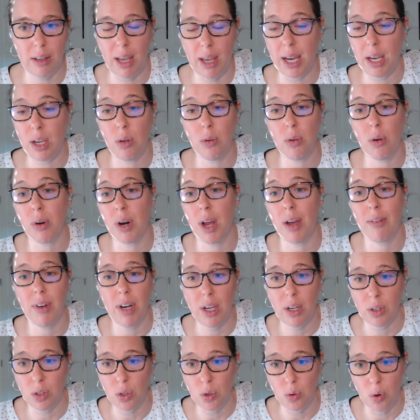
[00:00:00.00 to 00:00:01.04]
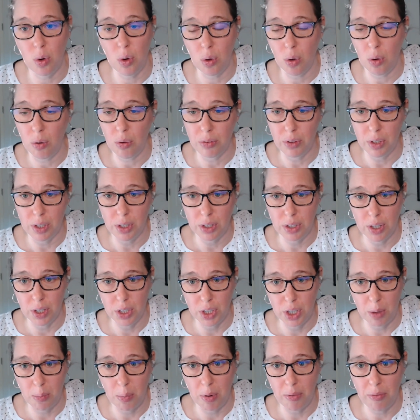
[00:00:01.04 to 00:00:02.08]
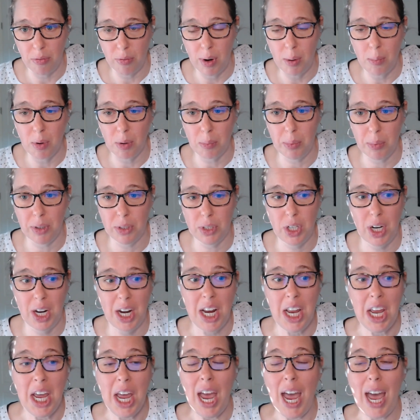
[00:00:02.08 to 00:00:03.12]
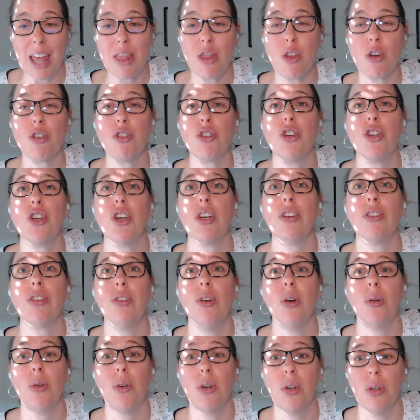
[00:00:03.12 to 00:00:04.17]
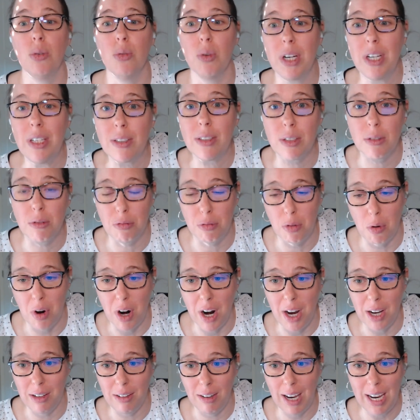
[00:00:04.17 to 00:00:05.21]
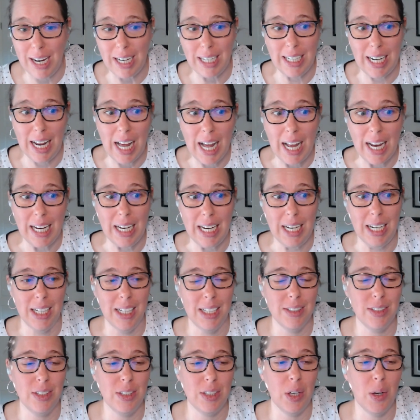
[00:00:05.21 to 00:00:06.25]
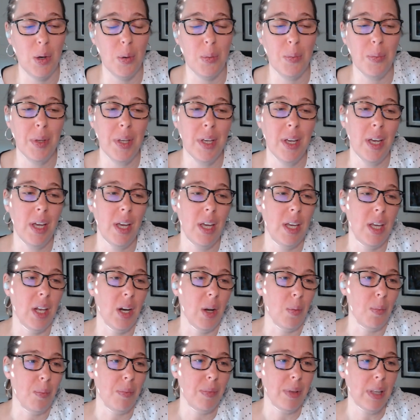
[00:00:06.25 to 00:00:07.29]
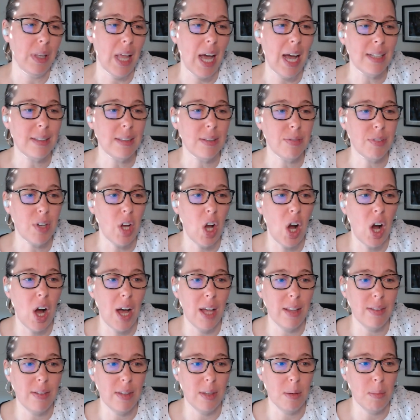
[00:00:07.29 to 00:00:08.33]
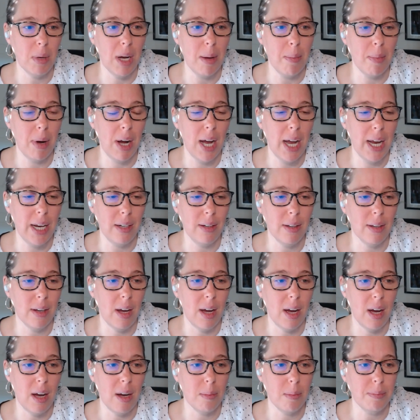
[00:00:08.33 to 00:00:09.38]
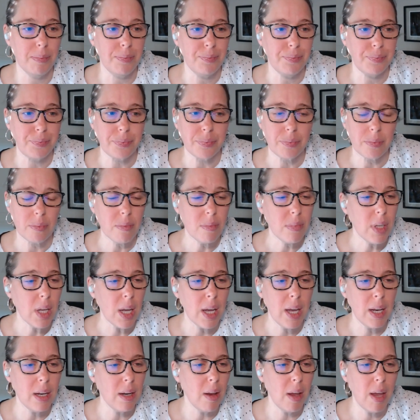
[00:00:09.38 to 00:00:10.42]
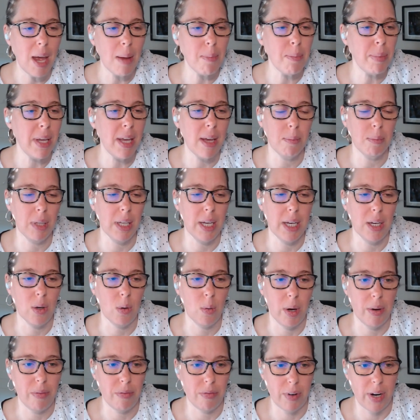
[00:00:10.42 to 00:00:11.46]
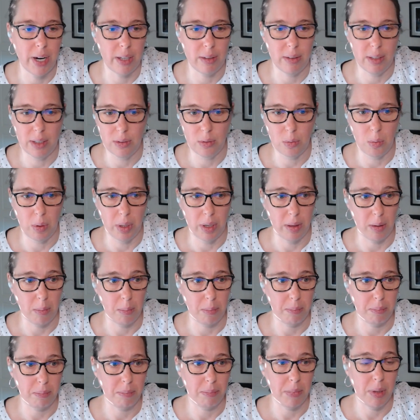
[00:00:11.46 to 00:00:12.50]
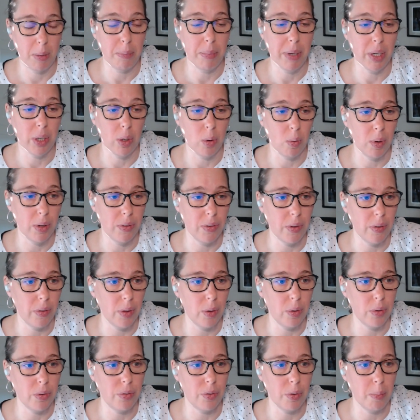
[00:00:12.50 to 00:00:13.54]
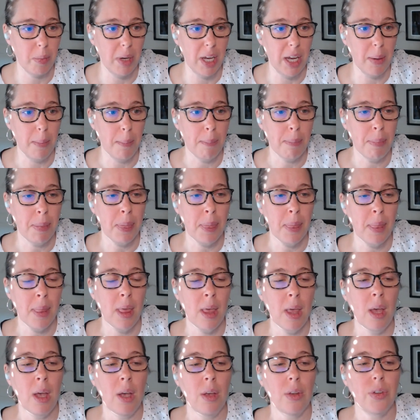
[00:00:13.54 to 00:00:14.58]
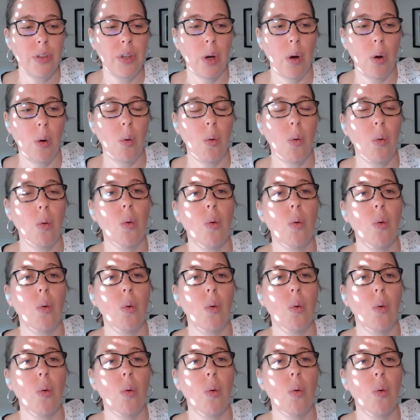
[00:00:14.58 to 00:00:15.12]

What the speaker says: like you don't have any control over the SharePoint Framework build chain. And there's just no good reason for it, like none. So, lots of cons in my mind. And npm link, quite frankly, is one of the bigger ones of those for me. So,